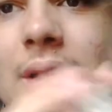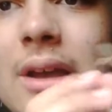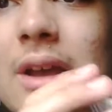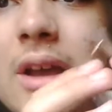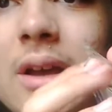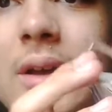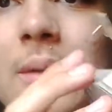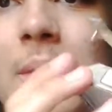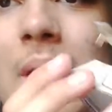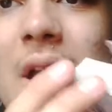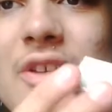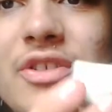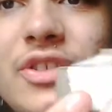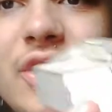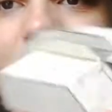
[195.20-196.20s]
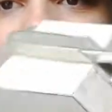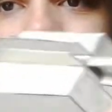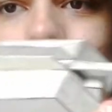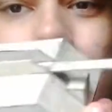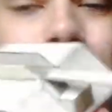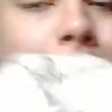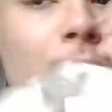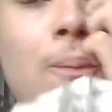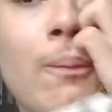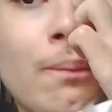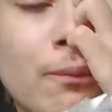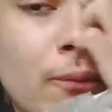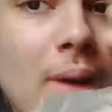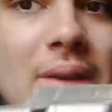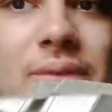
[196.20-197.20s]
I still
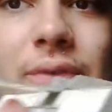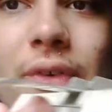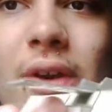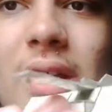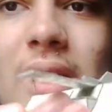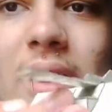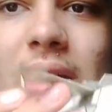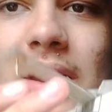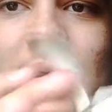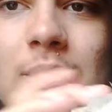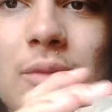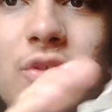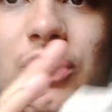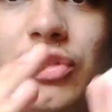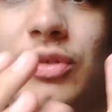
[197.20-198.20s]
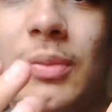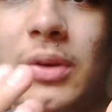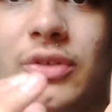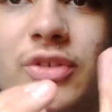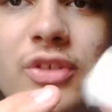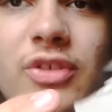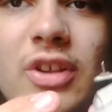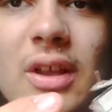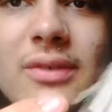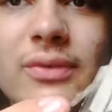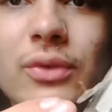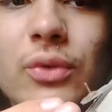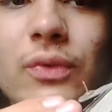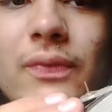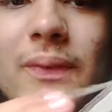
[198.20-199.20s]
went for it, because it was the most
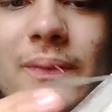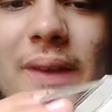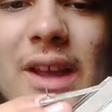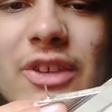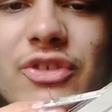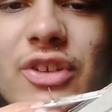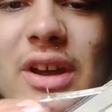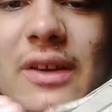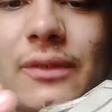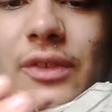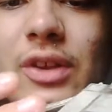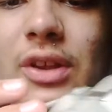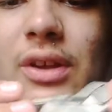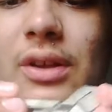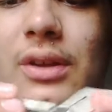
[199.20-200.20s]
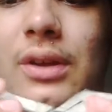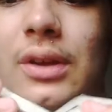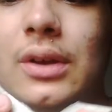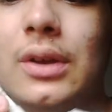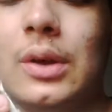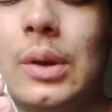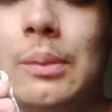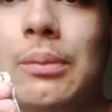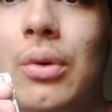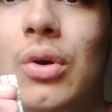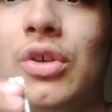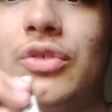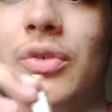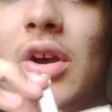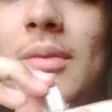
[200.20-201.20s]
successful version out of the
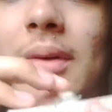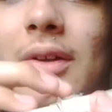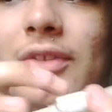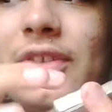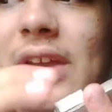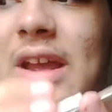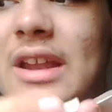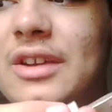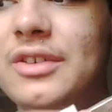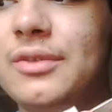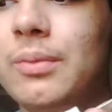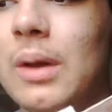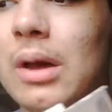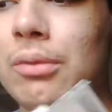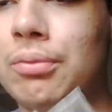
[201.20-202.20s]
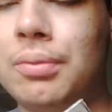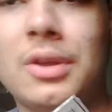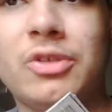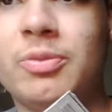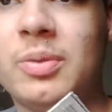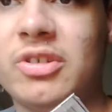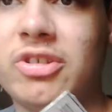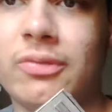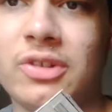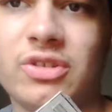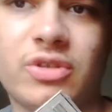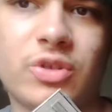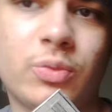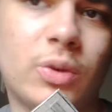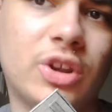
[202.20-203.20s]
Mortis robots, and, well, it's specifically
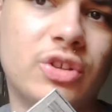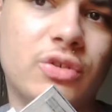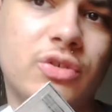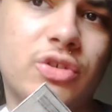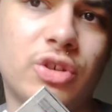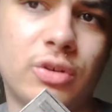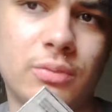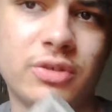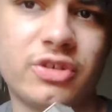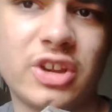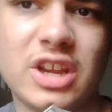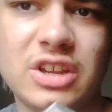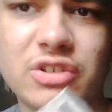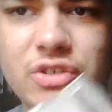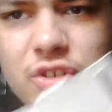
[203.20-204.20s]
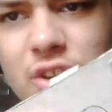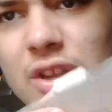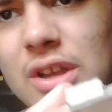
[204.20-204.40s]
Series 1 and 2 machines.